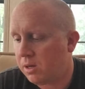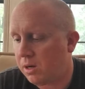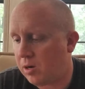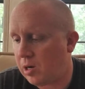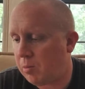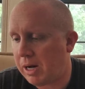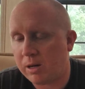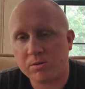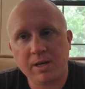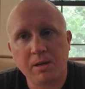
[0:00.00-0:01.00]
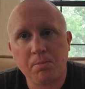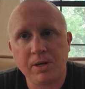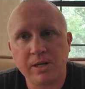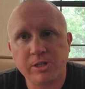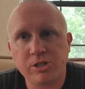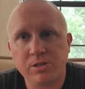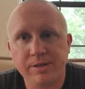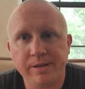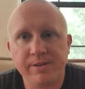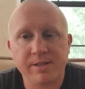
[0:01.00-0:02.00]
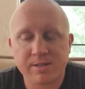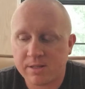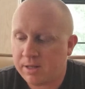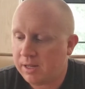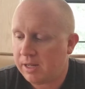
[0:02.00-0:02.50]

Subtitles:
I don't take big divots.